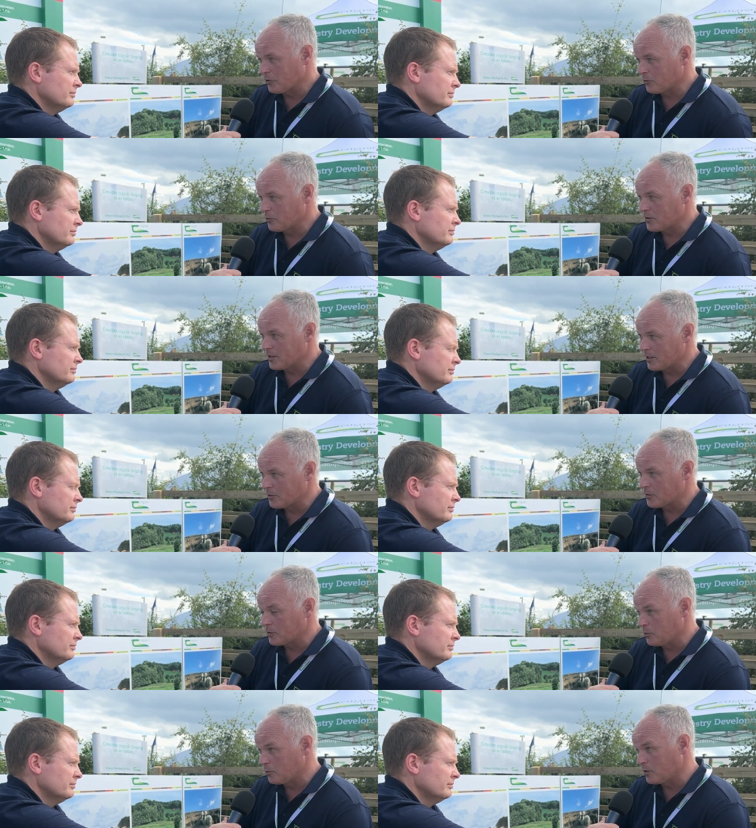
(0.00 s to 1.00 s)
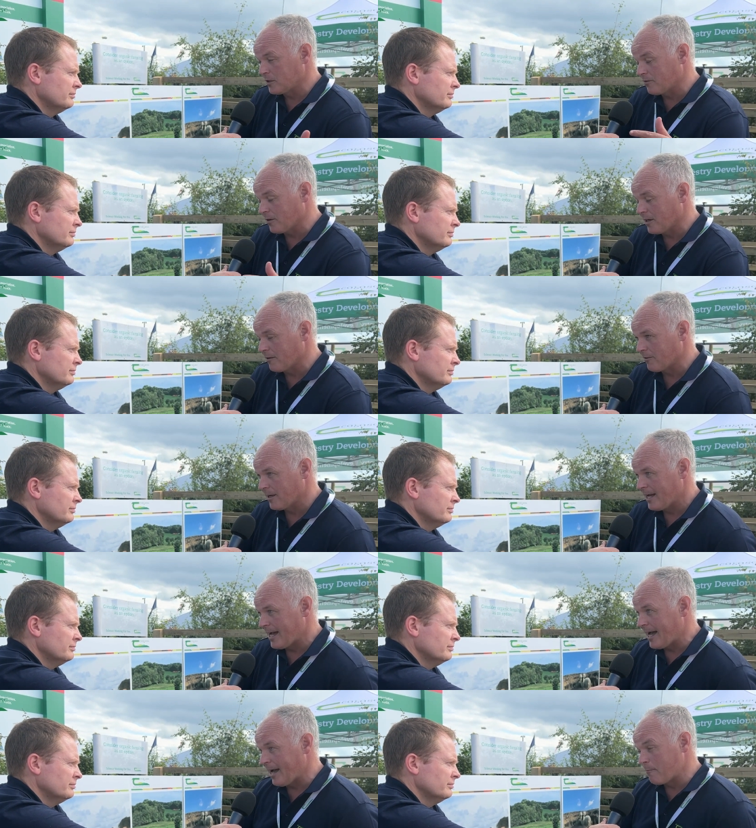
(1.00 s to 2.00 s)
Speaker 1: euros in years two to five
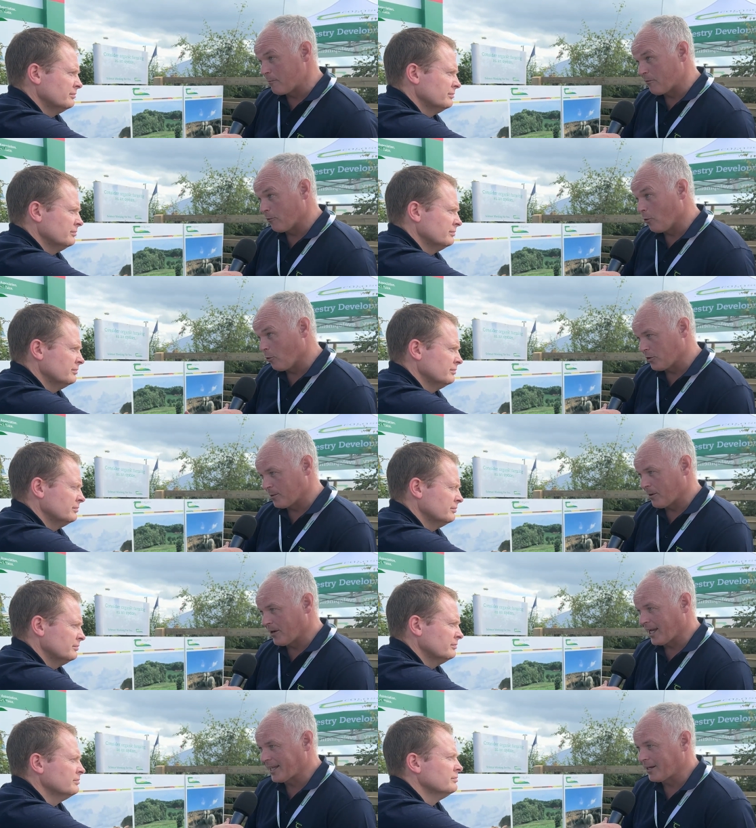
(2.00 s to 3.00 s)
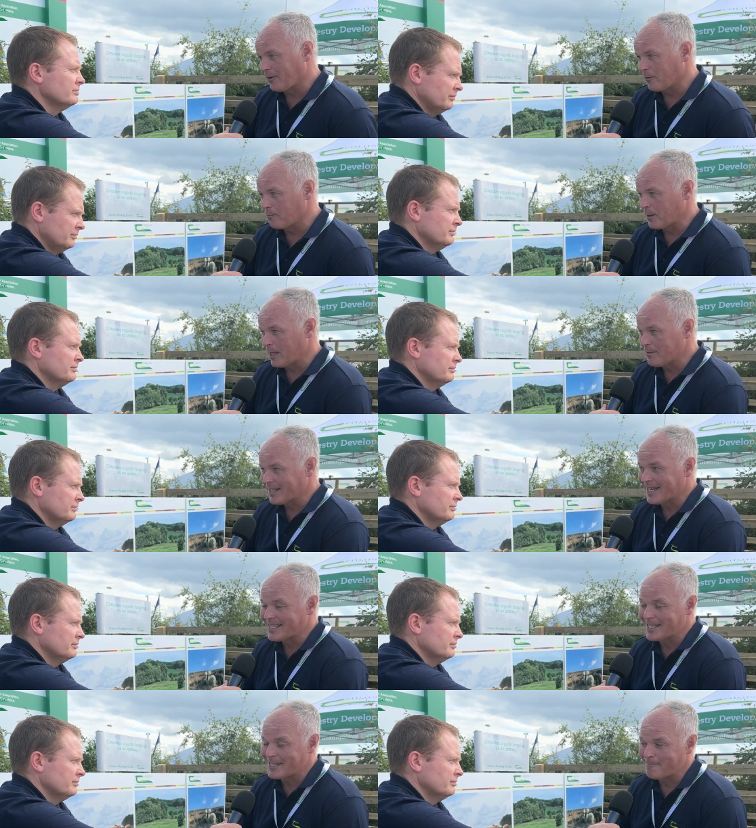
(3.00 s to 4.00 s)
uh, before the per hectare payment
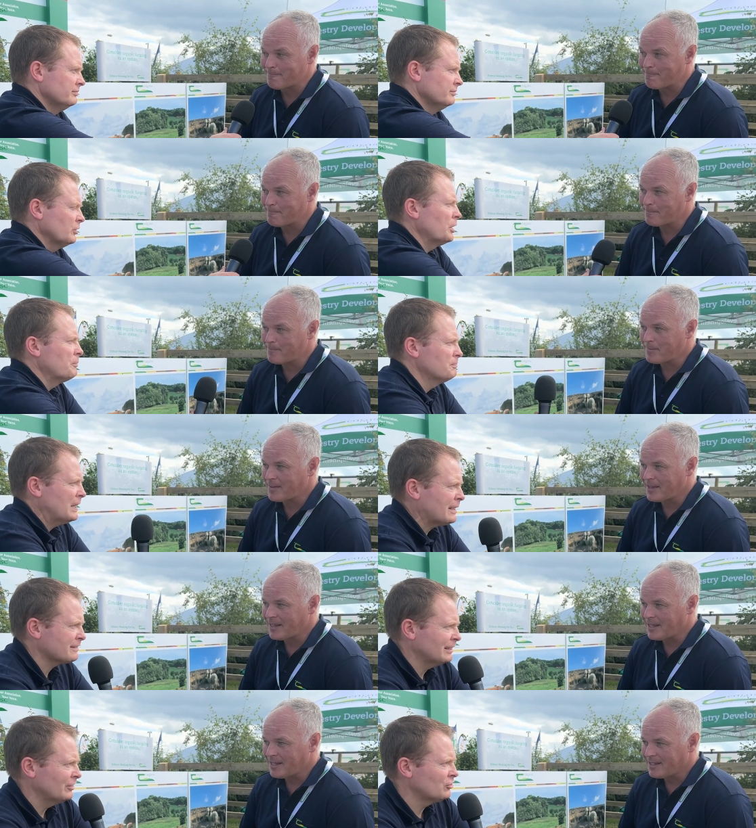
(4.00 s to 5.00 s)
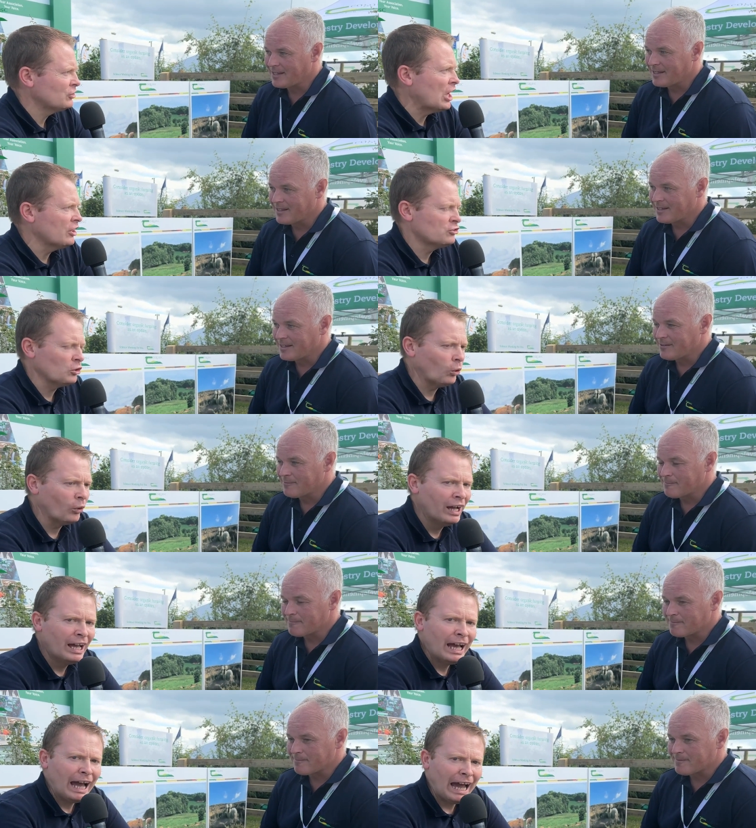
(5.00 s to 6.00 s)
kicks in. Excellent, uh, Joe.
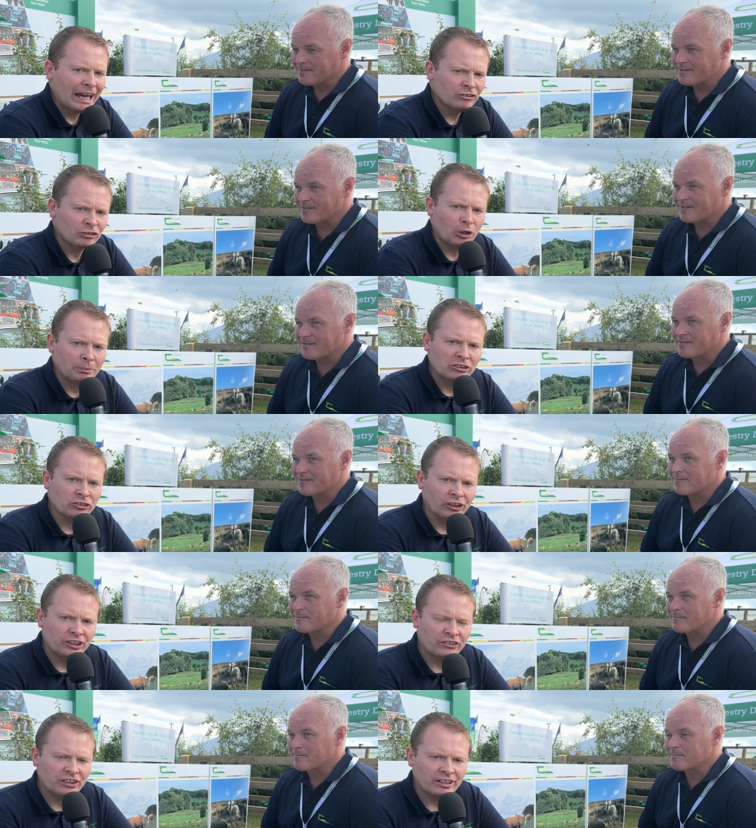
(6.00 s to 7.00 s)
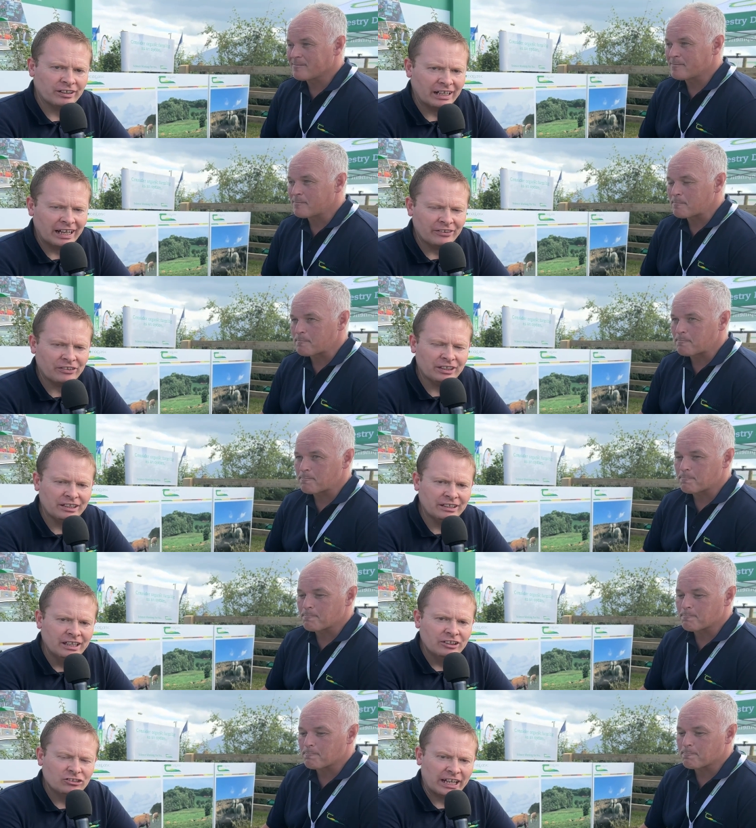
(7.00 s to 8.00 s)
Speaker 2: And come and join us here at the
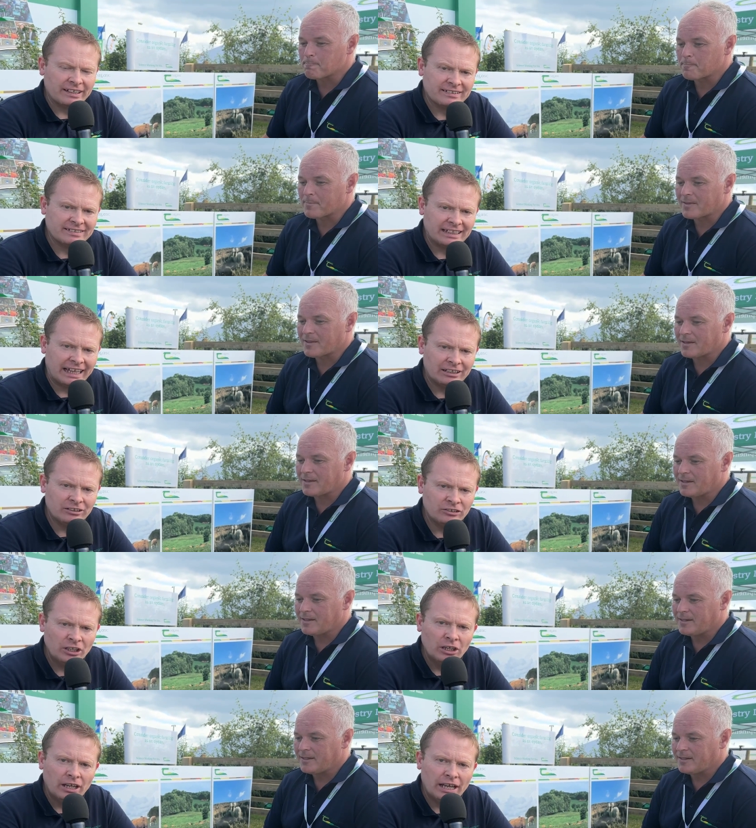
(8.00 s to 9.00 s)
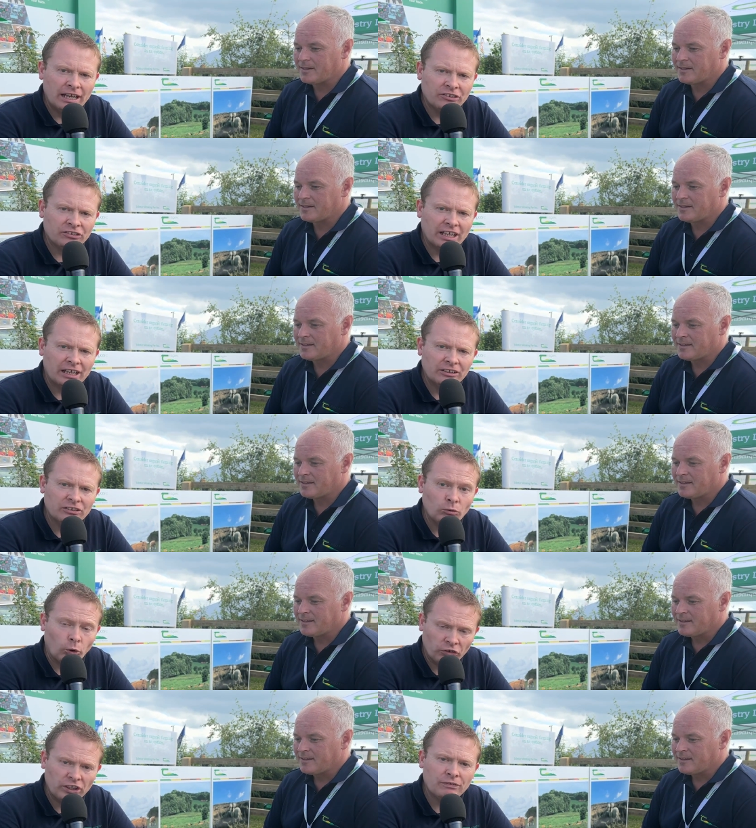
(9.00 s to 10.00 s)
Teagasc stand, uh, stand
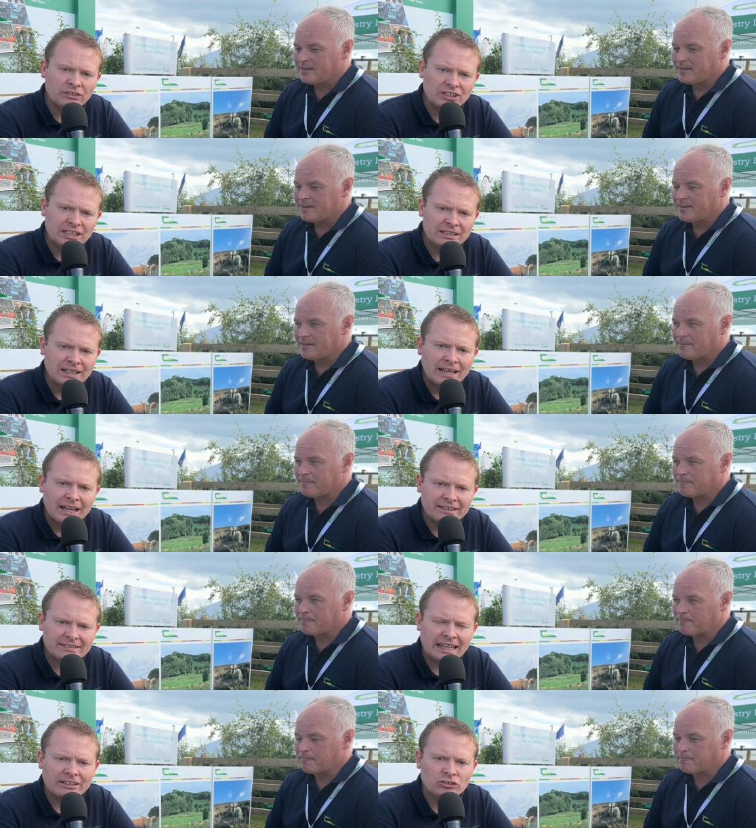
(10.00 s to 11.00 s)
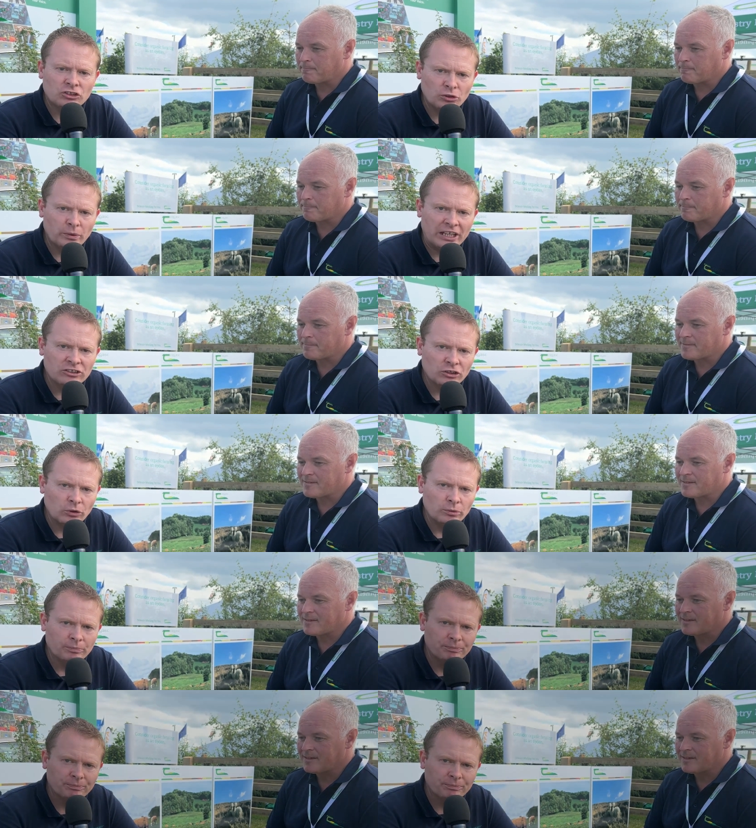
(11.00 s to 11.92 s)
row 17, uh, stand 282.